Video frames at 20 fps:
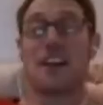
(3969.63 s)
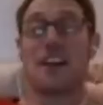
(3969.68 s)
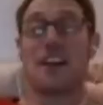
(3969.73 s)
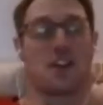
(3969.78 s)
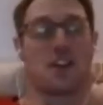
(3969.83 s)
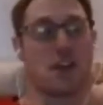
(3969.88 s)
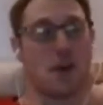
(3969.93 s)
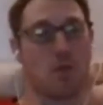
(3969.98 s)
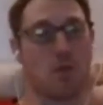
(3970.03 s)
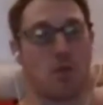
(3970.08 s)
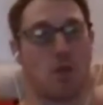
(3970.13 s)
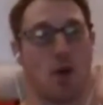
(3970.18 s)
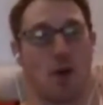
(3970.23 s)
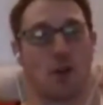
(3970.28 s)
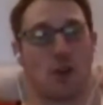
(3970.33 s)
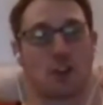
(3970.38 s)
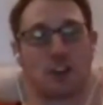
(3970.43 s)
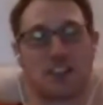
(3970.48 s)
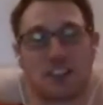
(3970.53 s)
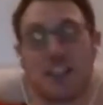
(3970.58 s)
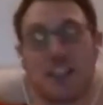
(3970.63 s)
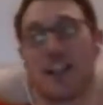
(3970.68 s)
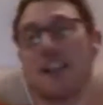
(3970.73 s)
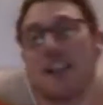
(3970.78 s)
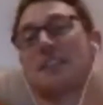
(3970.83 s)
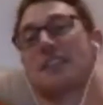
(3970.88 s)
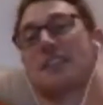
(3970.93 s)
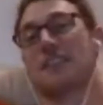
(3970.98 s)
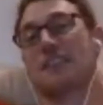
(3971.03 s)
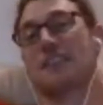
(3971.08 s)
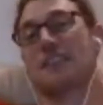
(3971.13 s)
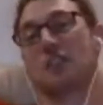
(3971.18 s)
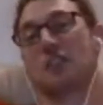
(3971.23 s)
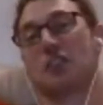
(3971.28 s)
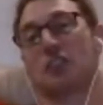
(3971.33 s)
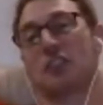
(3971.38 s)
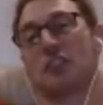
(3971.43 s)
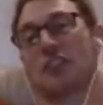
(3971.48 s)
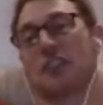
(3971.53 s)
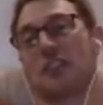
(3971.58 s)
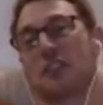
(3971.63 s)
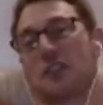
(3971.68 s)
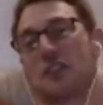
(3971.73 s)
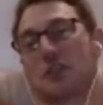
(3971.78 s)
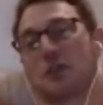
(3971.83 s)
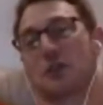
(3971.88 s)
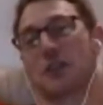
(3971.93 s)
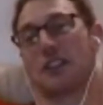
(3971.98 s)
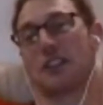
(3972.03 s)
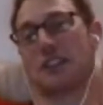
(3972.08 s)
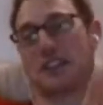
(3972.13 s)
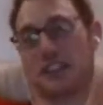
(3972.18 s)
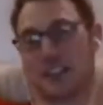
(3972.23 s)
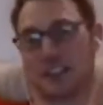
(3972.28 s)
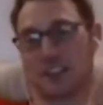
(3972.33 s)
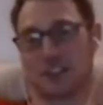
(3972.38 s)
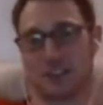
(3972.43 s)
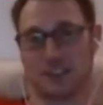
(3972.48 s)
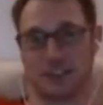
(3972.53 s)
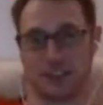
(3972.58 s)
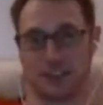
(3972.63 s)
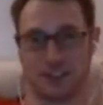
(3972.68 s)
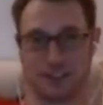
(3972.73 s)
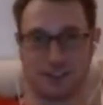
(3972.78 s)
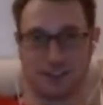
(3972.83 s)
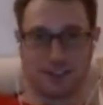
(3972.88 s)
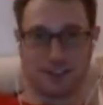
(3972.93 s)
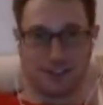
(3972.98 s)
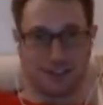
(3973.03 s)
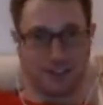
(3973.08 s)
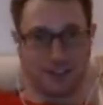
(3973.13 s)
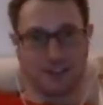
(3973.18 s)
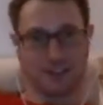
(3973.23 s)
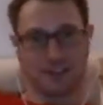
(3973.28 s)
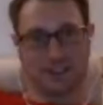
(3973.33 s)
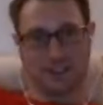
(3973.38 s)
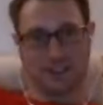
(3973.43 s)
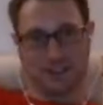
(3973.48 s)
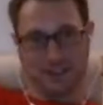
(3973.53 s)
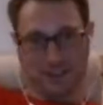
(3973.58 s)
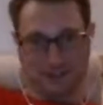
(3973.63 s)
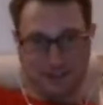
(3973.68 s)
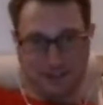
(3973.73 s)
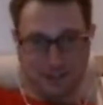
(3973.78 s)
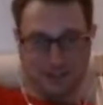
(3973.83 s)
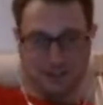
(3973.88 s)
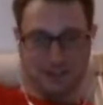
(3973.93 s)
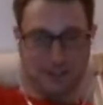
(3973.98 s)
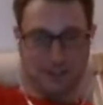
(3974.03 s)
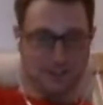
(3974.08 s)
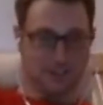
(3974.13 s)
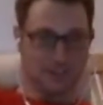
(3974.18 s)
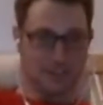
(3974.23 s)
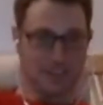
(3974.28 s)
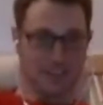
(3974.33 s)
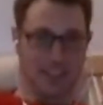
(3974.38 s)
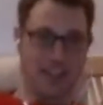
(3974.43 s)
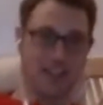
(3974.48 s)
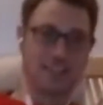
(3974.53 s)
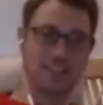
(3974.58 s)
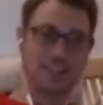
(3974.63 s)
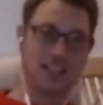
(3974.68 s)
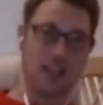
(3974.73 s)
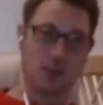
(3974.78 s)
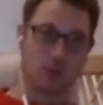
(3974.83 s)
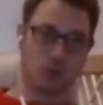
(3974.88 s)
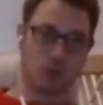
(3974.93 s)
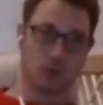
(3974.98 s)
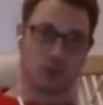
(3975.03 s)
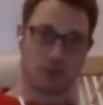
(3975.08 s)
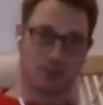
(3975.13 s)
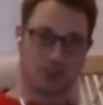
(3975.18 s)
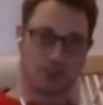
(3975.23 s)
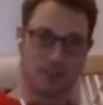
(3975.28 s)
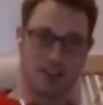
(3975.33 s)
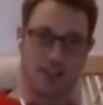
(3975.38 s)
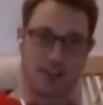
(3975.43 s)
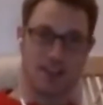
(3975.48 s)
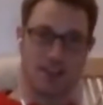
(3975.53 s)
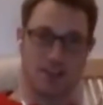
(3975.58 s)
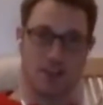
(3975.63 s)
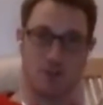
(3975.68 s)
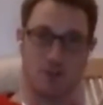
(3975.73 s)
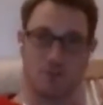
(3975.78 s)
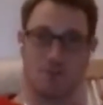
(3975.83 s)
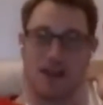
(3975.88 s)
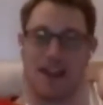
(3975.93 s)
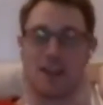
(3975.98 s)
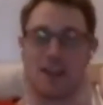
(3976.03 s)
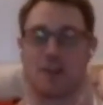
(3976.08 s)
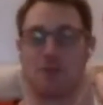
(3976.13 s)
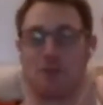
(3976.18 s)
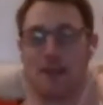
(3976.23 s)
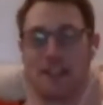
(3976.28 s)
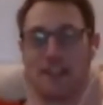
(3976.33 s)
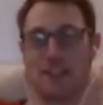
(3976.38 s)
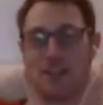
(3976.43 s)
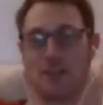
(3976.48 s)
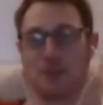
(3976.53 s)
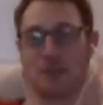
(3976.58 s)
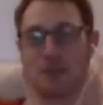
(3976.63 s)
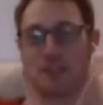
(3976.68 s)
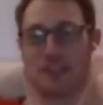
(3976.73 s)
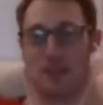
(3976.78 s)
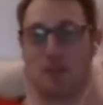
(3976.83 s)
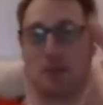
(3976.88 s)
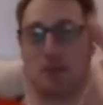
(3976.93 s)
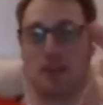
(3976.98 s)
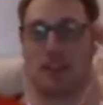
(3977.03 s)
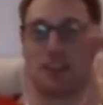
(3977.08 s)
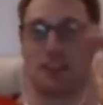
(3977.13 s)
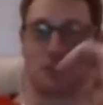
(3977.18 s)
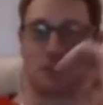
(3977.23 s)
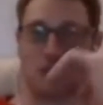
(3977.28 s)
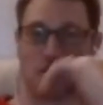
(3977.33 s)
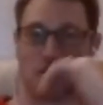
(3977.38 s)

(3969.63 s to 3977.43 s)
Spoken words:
The bog standard giant squid tentacle that saps, that may or may not be sapping energy.